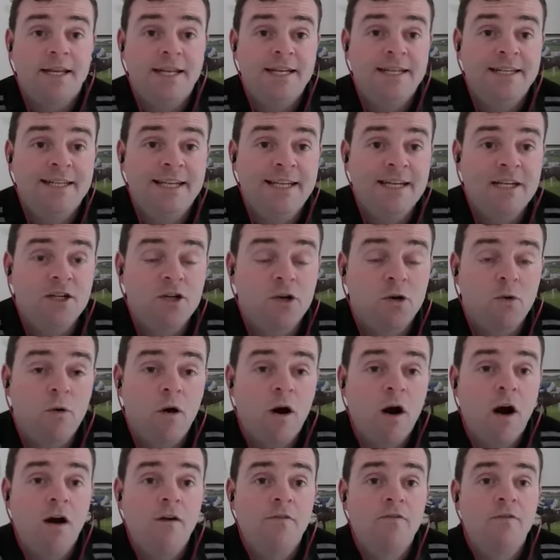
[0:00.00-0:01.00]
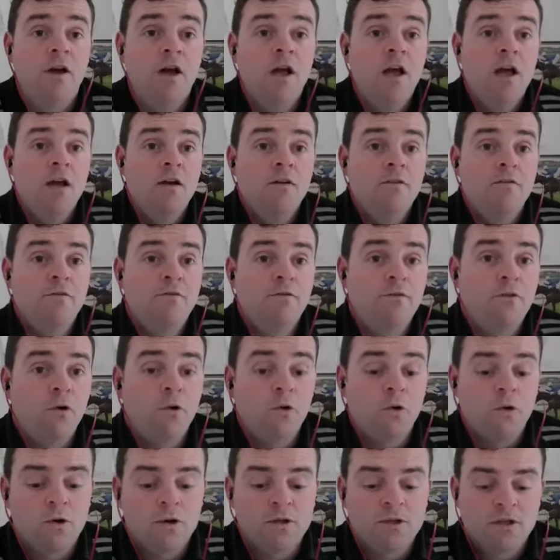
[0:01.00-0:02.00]
He did go off
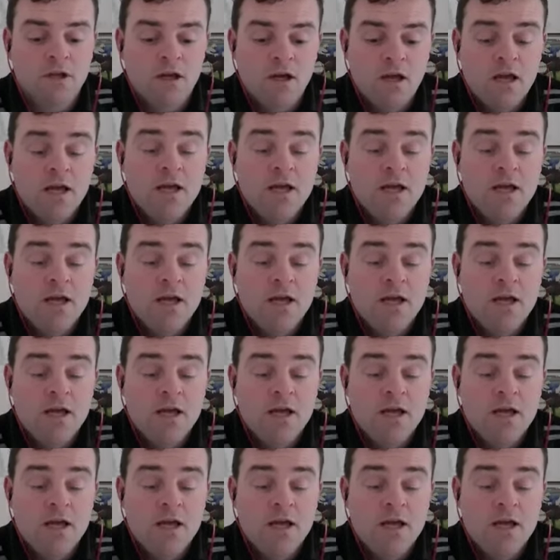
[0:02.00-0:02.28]
fourth,